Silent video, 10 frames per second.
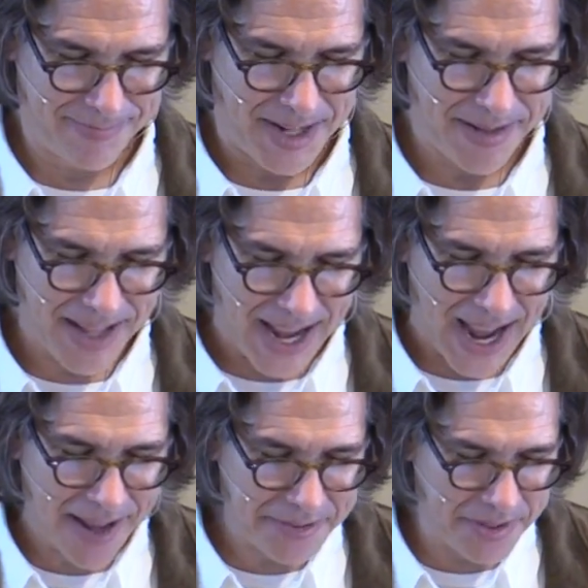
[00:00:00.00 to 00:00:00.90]
And they
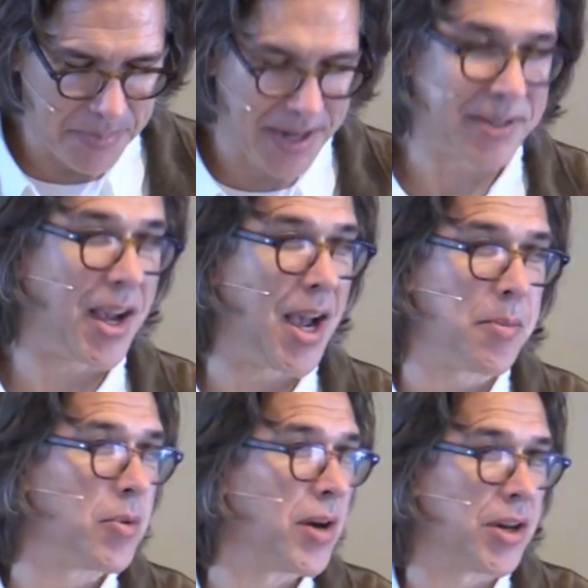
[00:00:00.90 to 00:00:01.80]
asked him at a
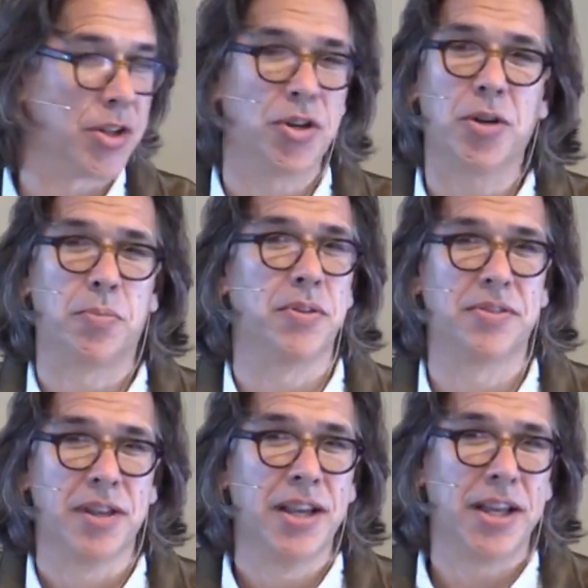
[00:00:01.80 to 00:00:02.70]
time where Europe
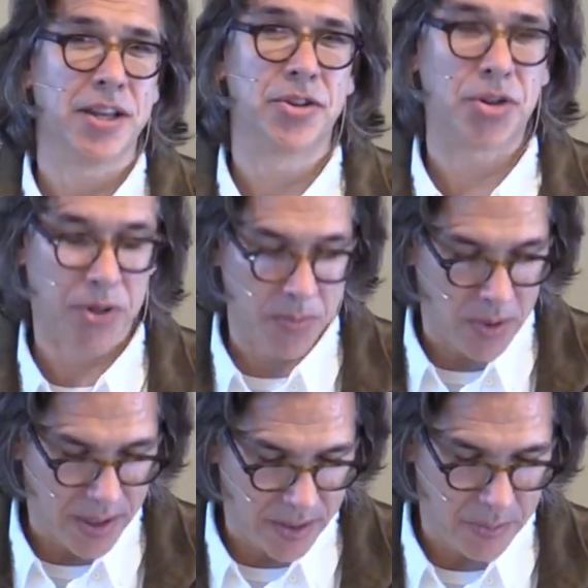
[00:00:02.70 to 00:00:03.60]
was in
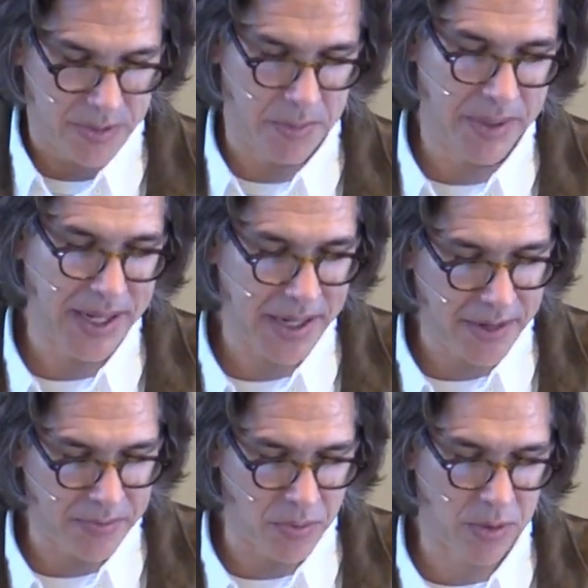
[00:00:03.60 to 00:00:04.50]
turmoil, it was the beginning
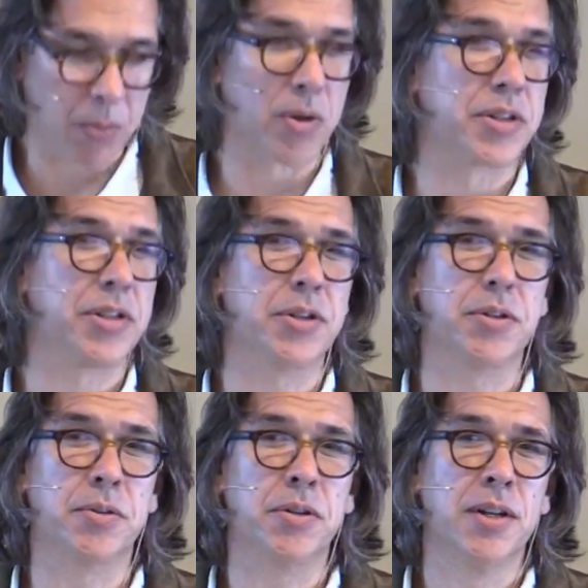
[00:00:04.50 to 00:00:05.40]
of World War
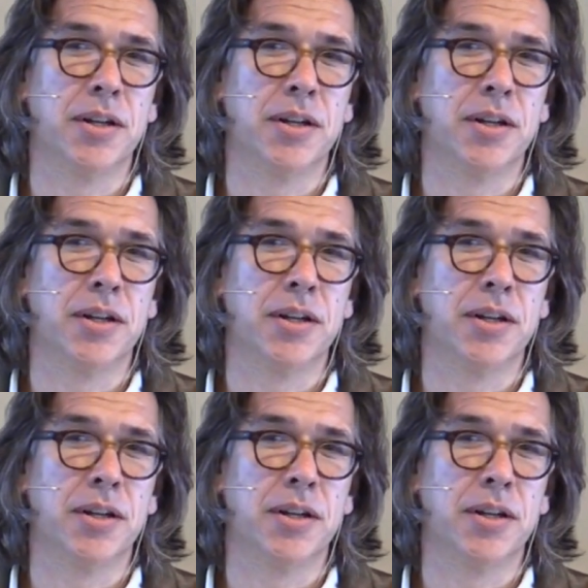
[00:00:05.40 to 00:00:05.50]
II,